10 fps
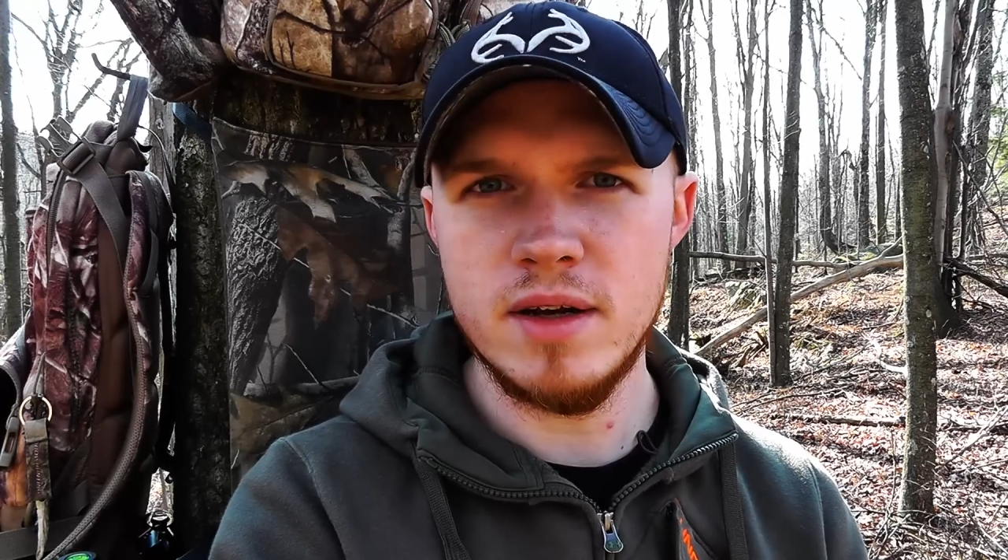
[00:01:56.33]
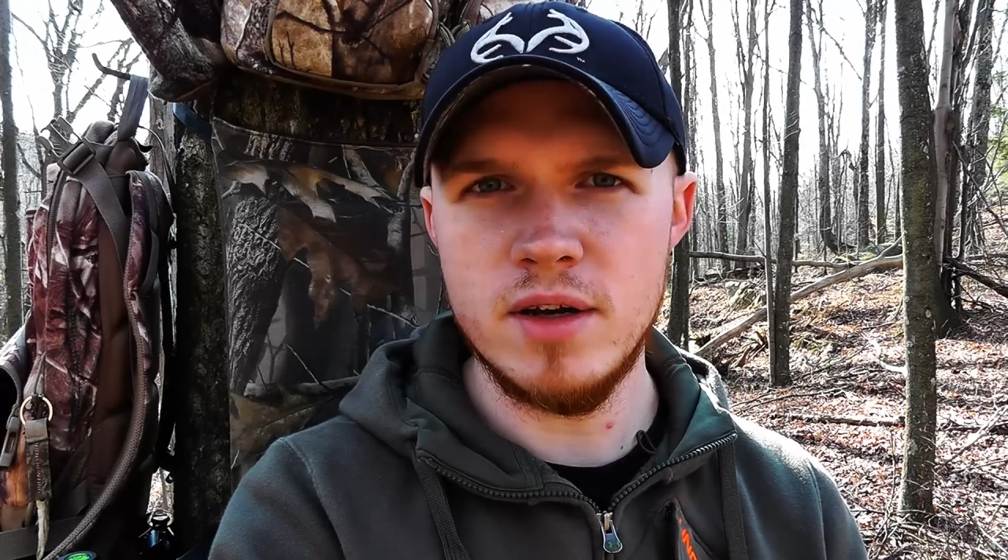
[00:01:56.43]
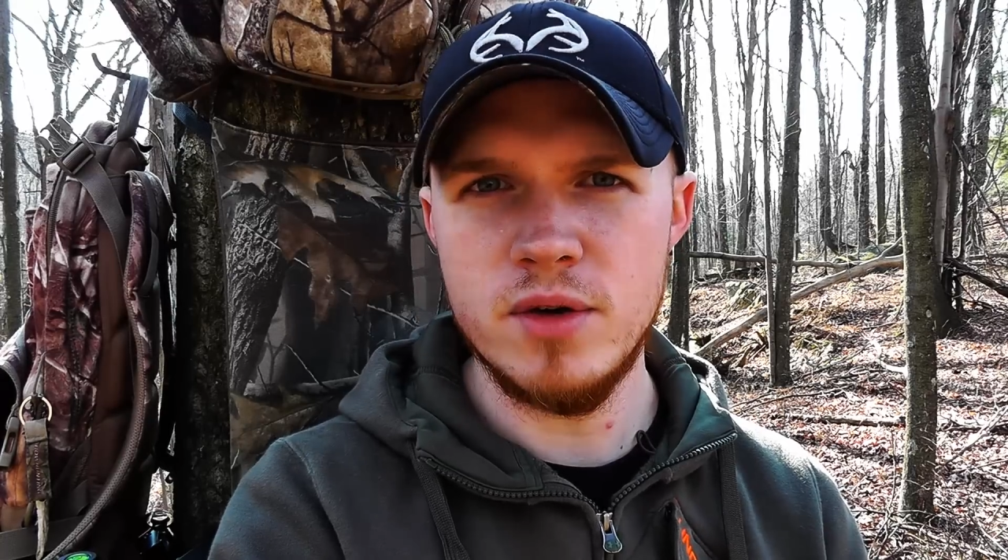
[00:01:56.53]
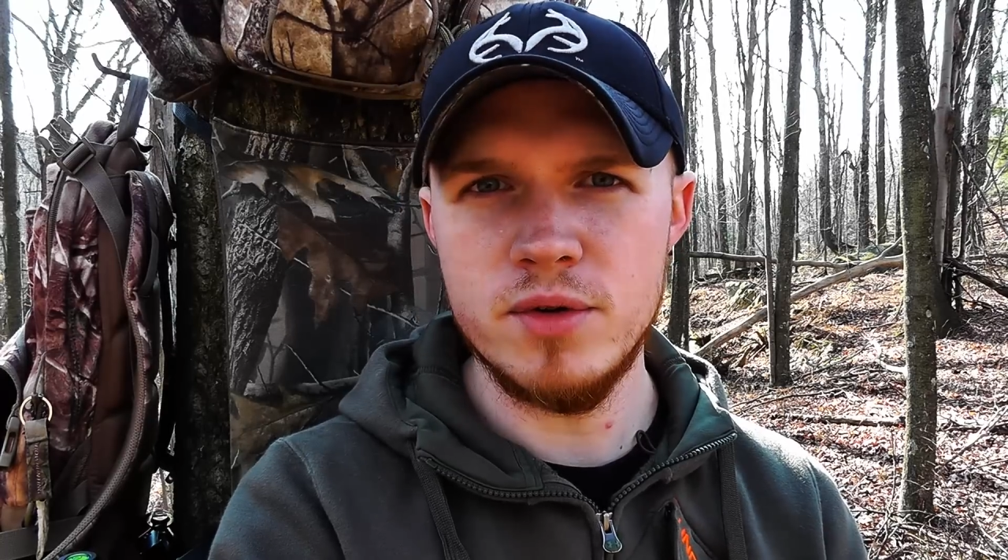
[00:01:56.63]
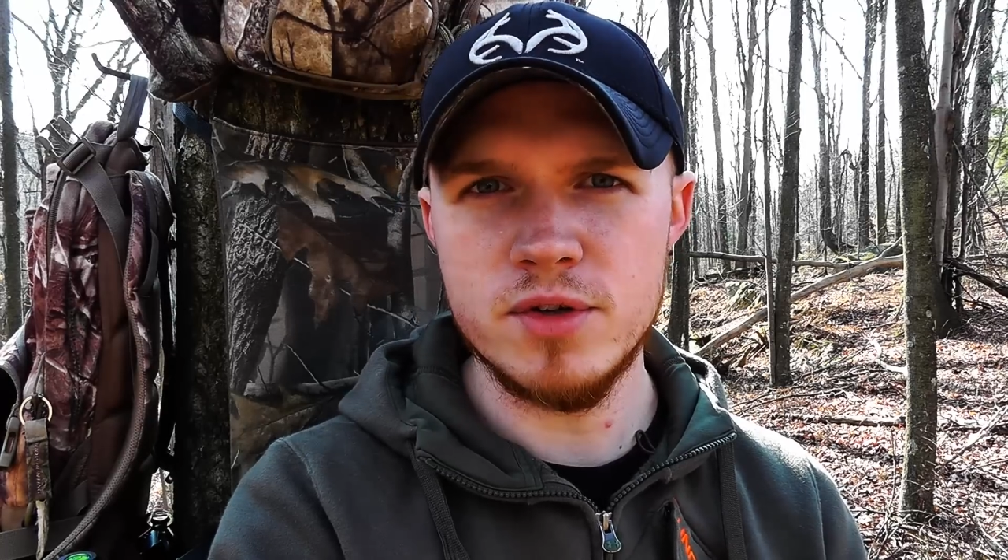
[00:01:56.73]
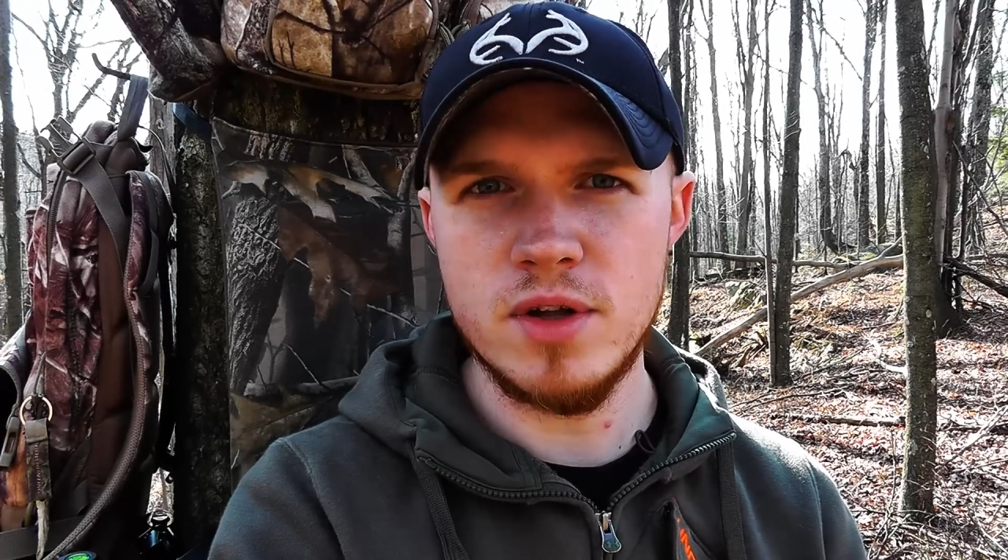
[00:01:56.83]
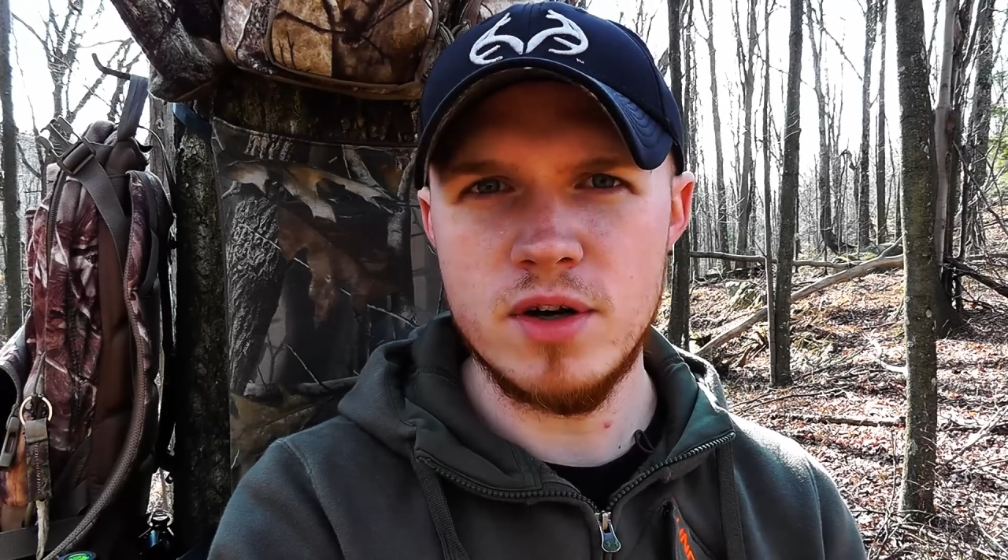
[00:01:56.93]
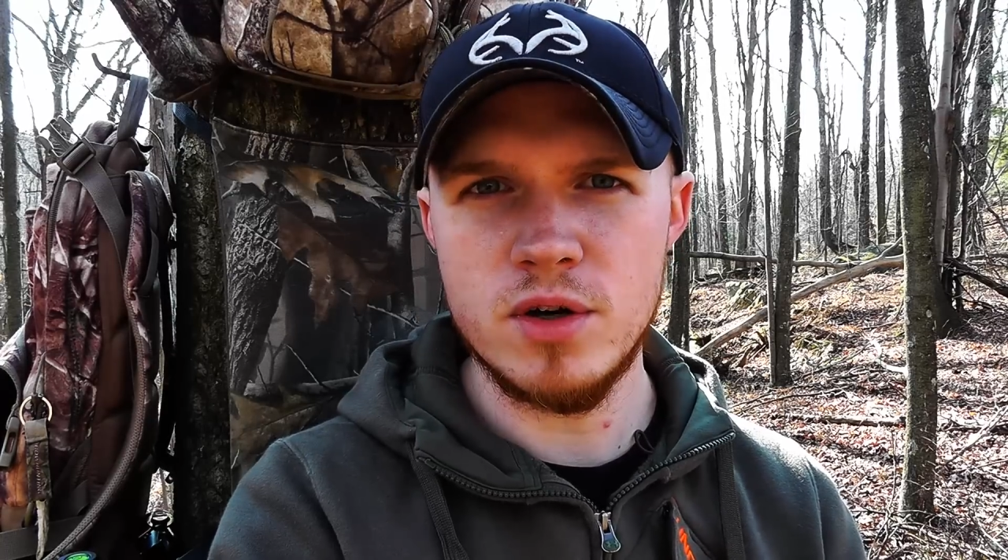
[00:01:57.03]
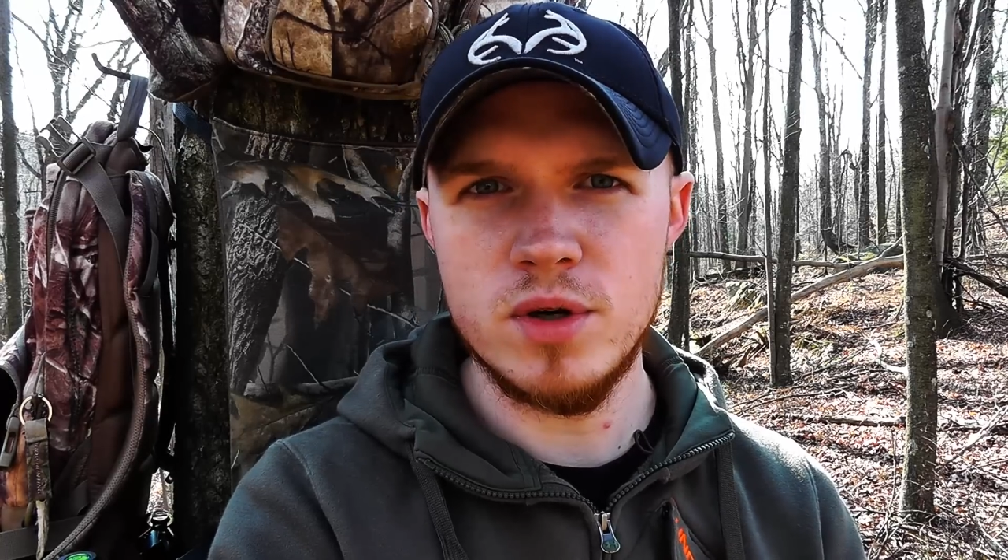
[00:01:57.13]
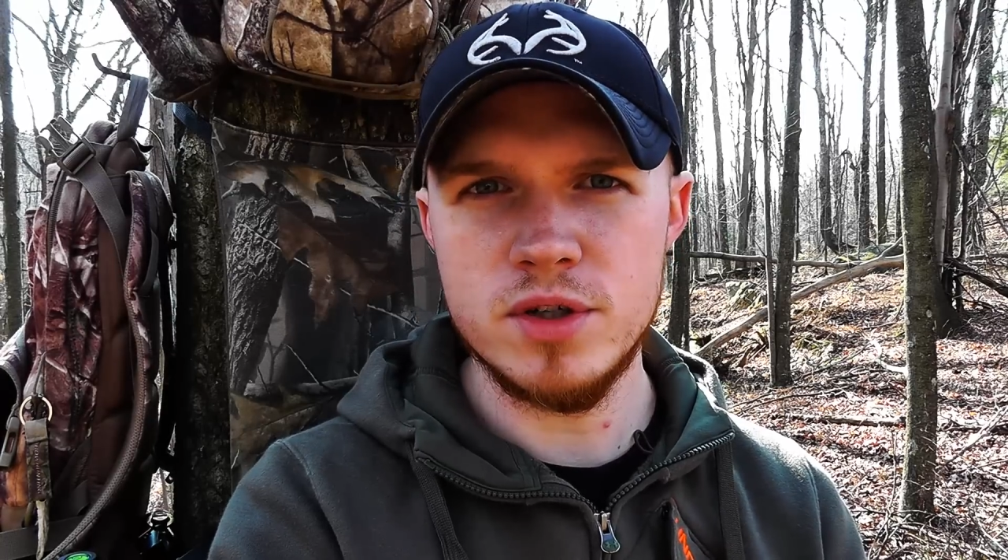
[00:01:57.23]
I know there's a
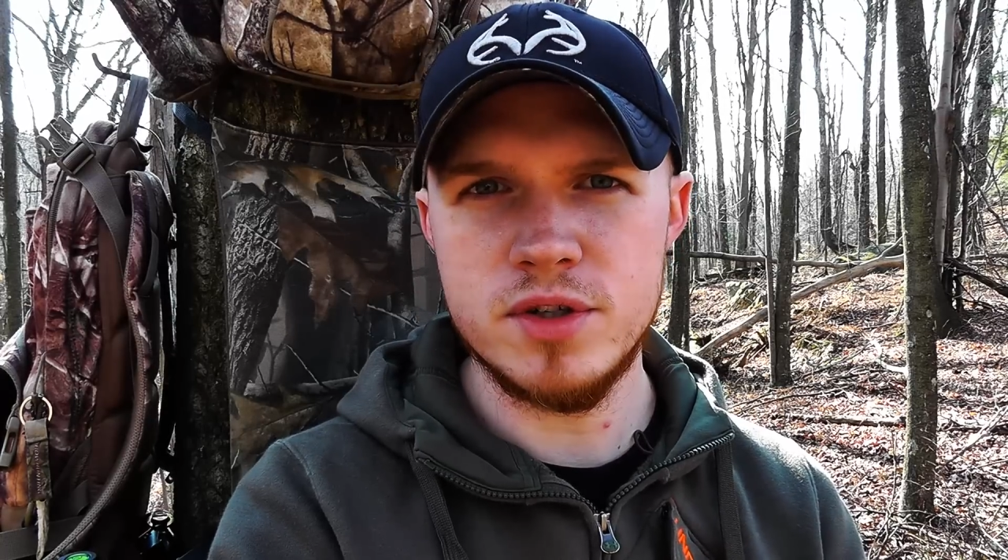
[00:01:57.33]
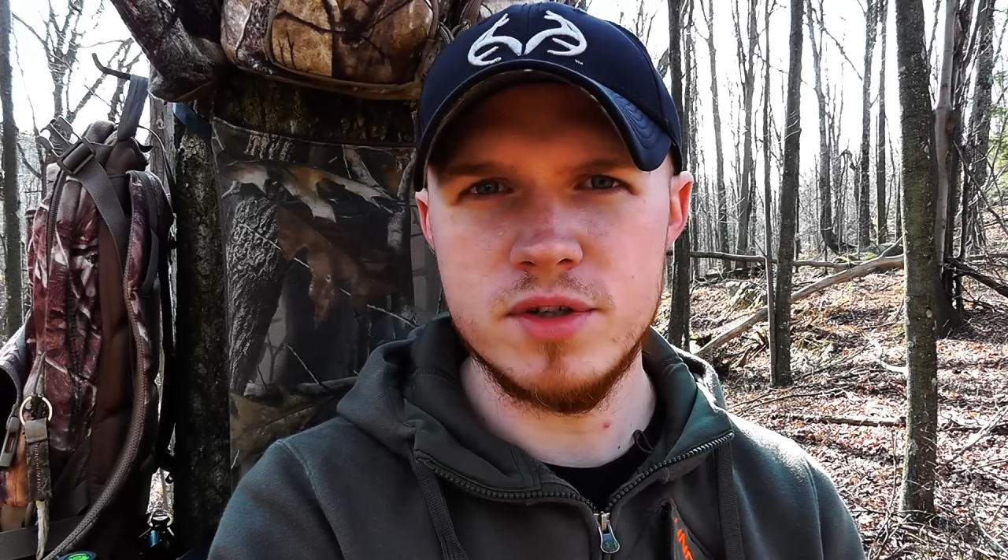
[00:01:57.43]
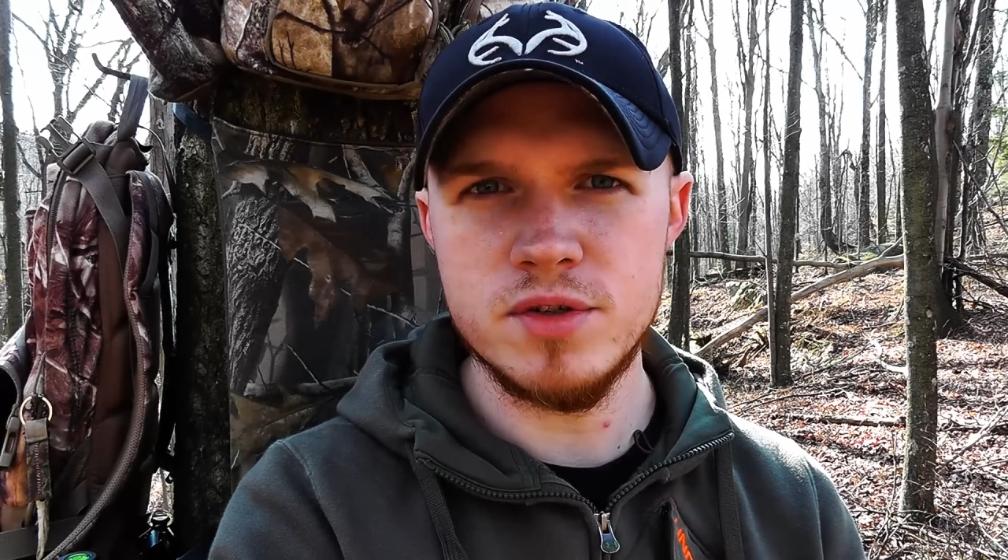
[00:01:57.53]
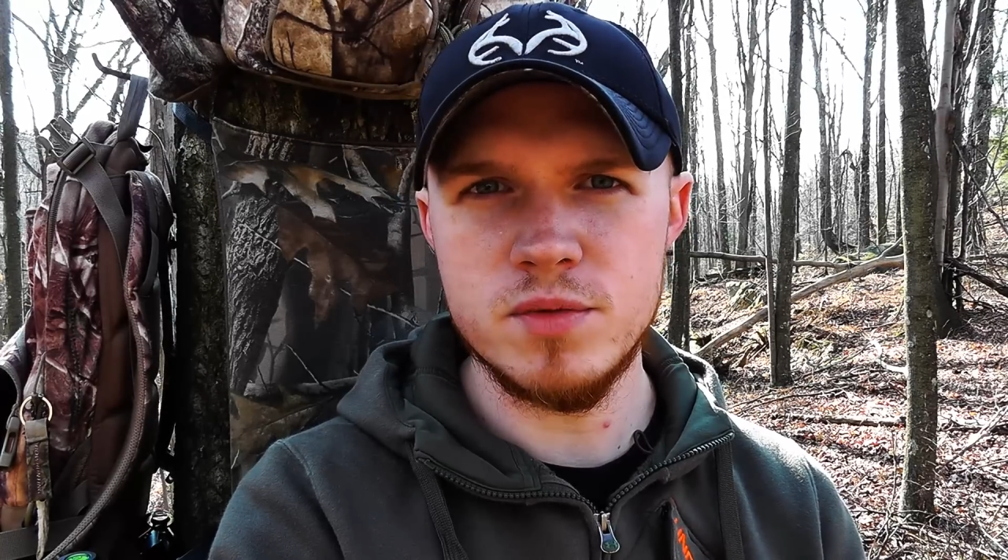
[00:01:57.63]
lot of questions